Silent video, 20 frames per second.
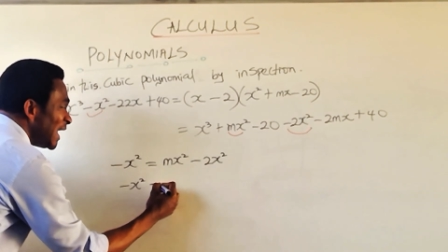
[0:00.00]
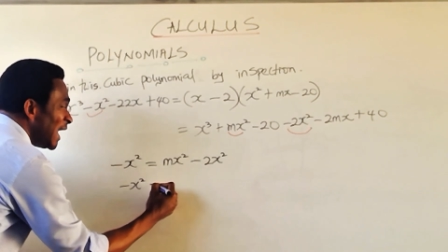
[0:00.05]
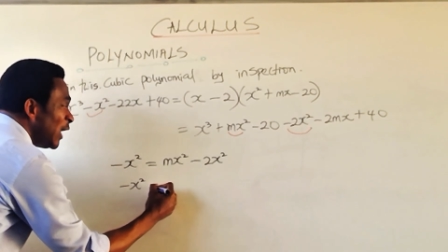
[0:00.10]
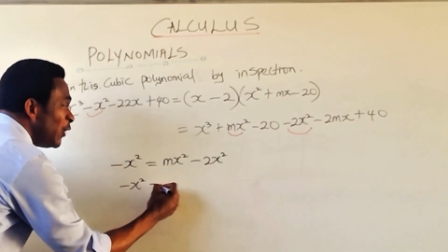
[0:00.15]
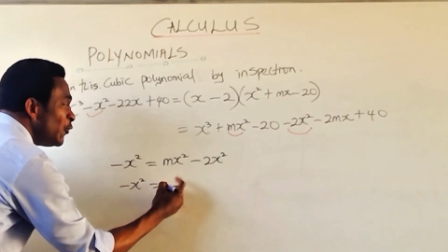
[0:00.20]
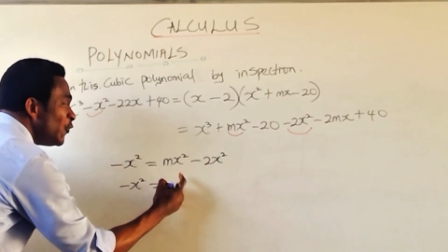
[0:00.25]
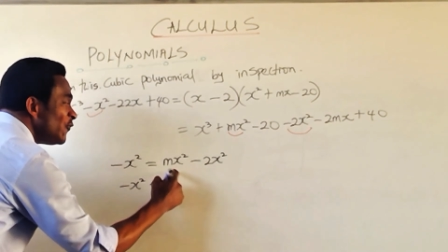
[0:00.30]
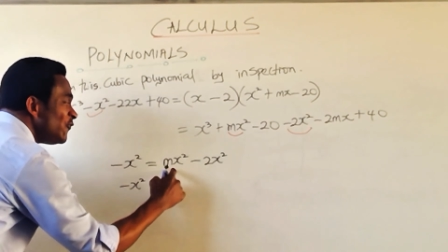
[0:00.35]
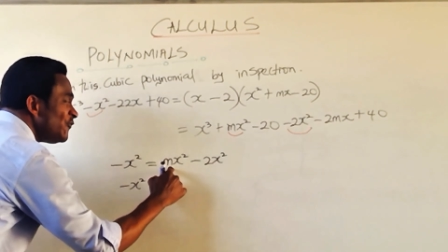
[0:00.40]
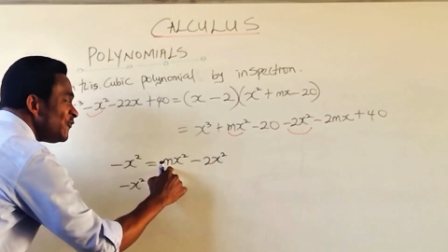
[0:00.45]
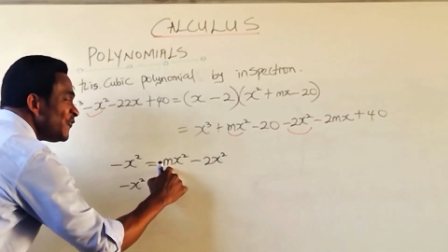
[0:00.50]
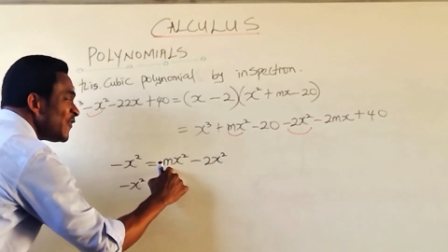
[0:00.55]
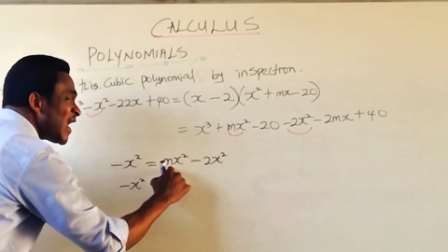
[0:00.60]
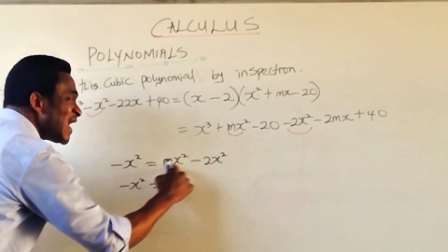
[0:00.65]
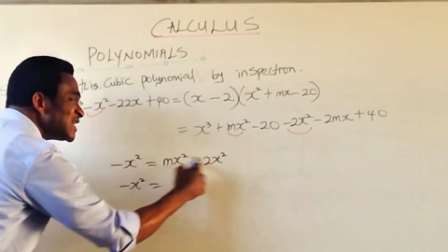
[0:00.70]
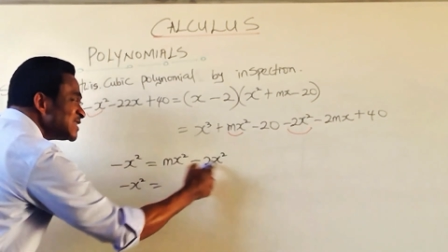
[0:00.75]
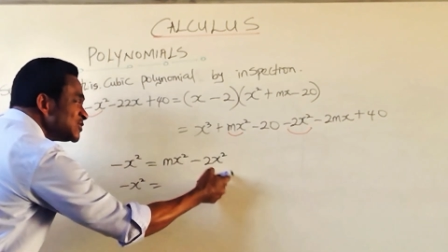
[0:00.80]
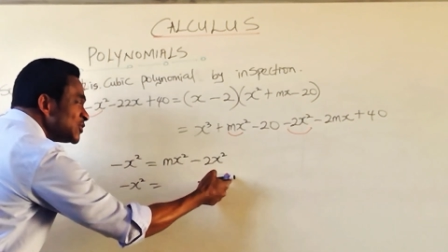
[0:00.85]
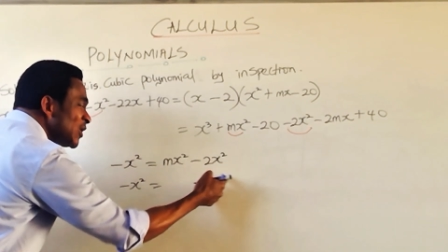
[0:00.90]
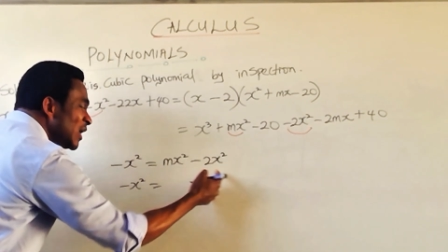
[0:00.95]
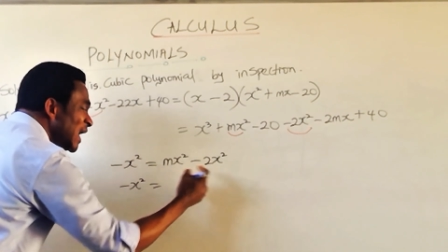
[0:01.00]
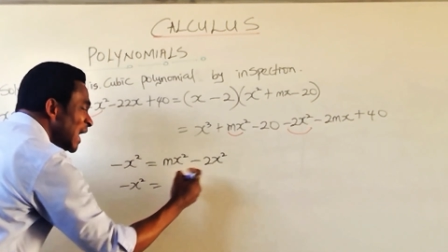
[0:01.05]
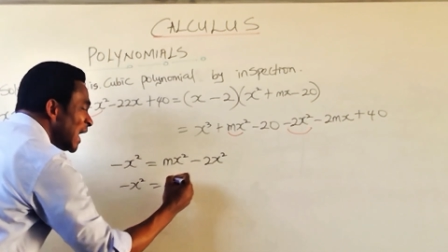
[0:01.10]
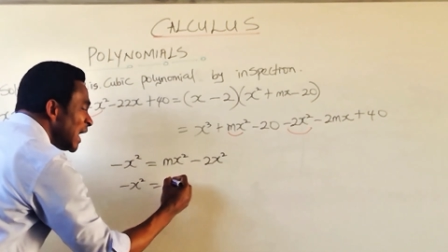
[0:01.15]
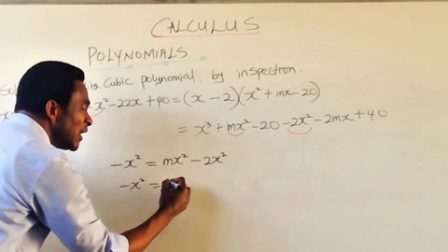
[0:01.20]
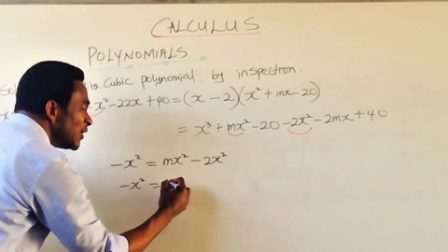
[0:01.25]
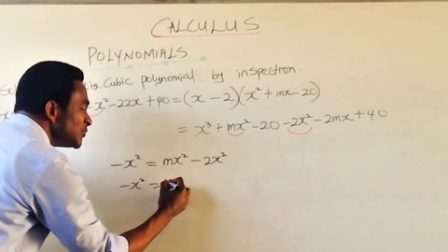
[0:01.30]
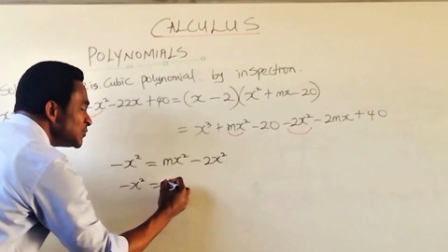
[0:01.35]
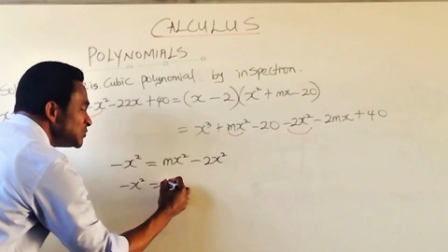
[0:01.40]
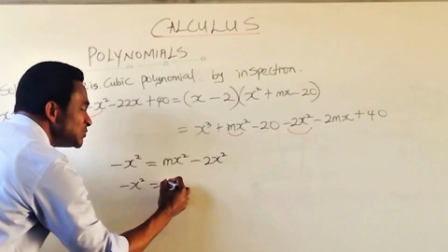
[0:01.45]
I will factor
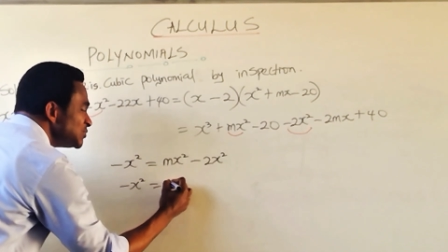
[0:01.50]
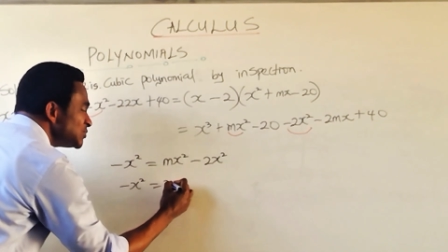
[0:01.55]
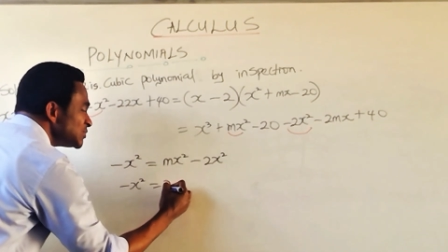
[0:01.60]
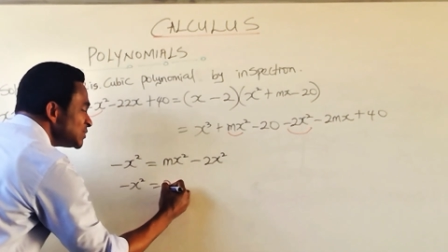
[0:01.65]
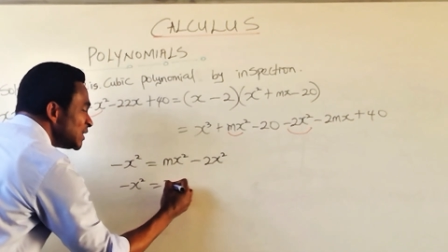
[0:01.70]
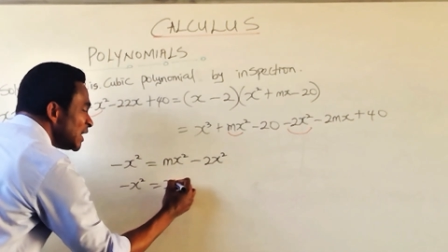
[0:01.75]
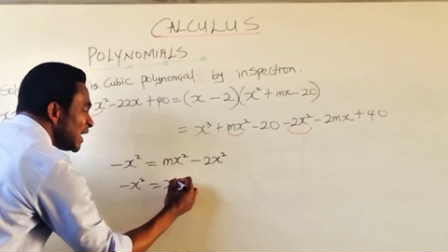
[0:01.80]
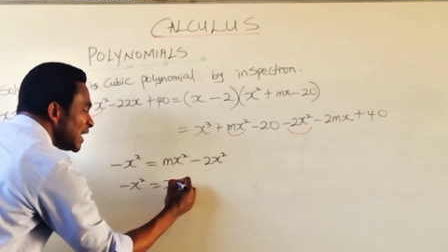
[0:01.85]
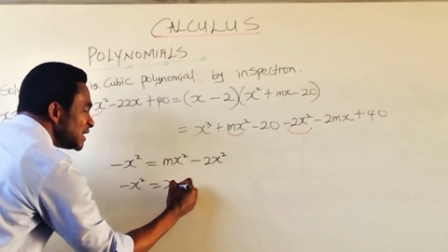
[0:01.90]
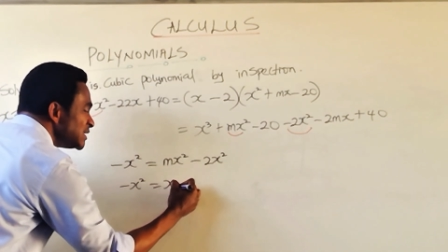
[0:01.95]
out